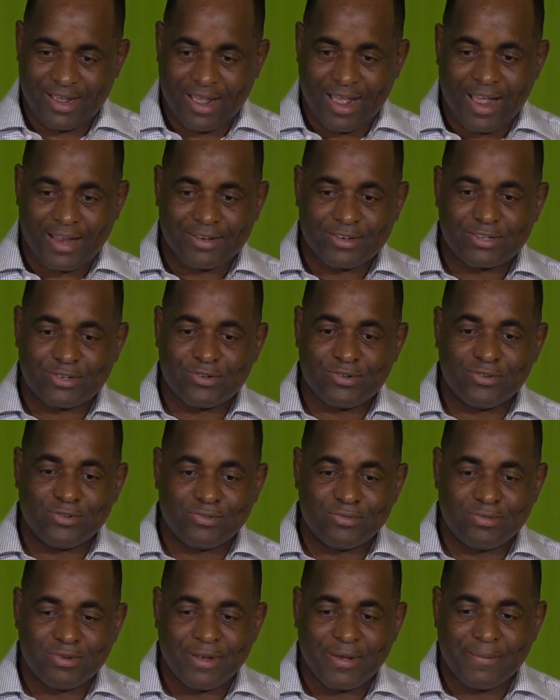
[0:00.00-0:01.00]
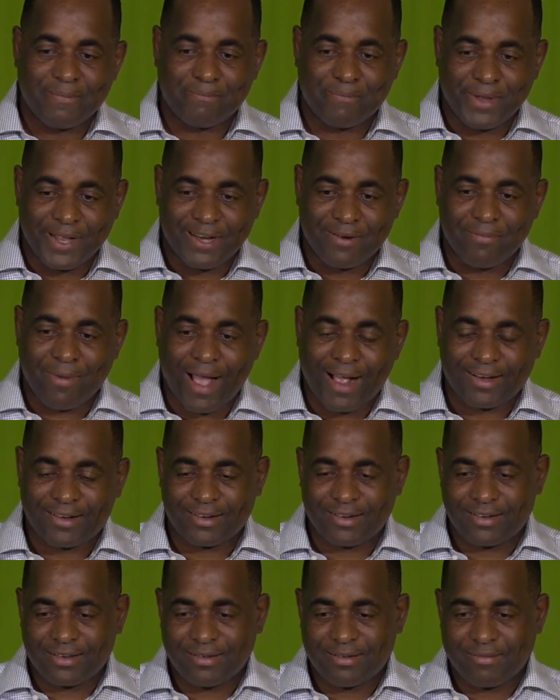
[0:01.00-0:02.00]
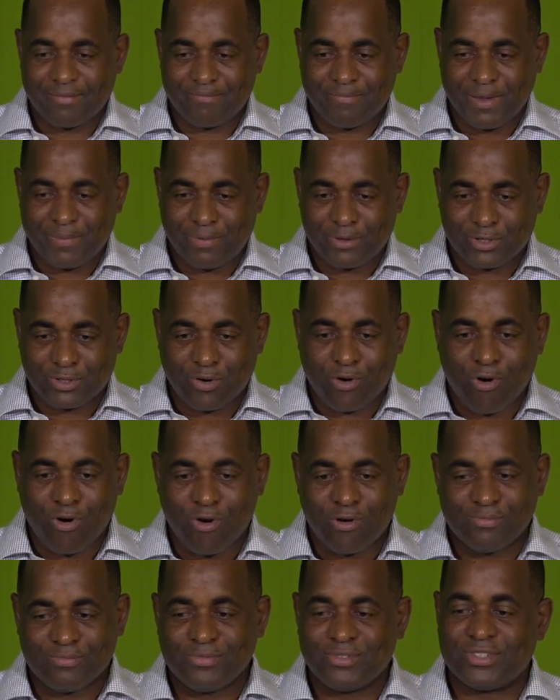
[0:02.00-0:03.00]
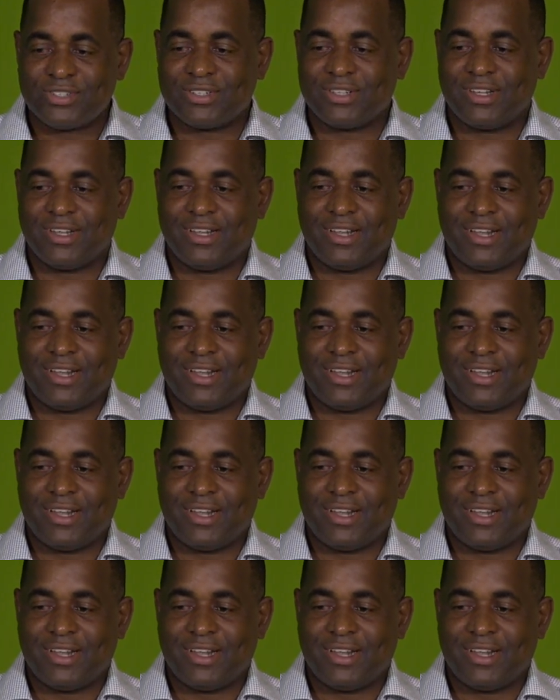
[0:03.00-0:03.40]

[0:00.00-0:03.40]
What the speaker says: and to build back people's homes,